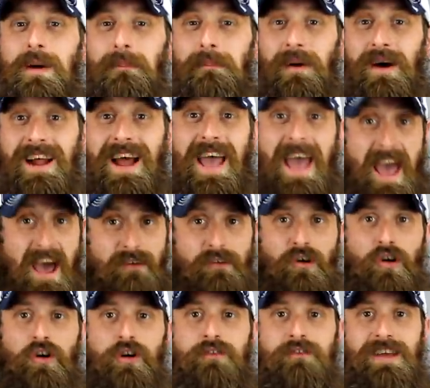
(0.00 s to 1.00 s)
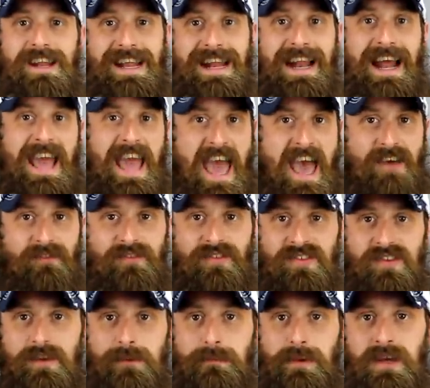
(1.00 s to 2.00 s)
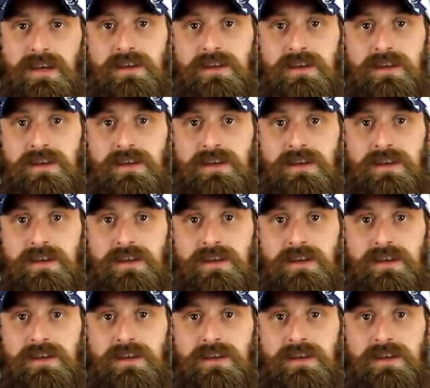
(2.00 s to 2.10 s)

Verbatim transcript: but I have heard of it and I have seen